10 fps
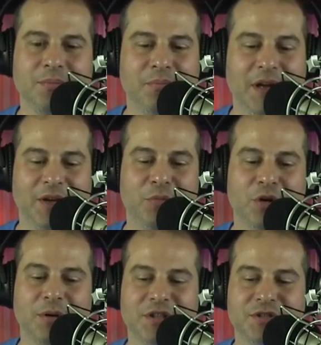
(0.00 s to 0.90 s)
Michael, more
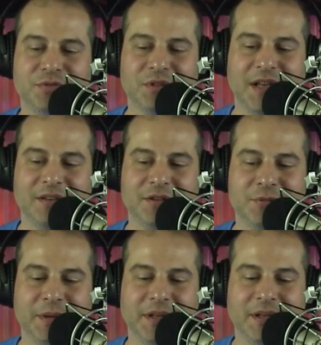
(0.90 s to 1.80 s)
questions for Tyler
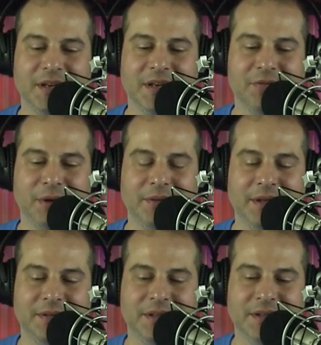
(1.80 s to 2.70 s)
as we uh, kind of round
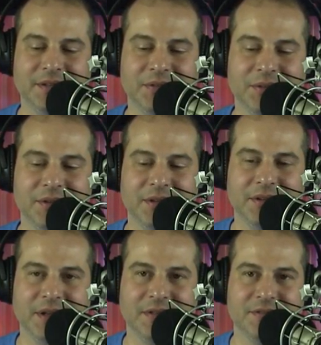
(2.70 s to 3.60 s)
out the,
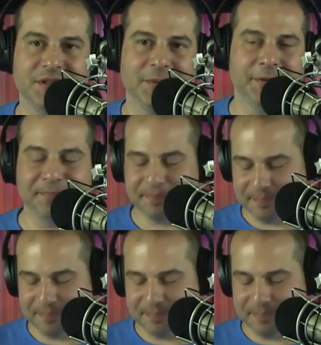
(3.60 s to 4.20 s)
the segment?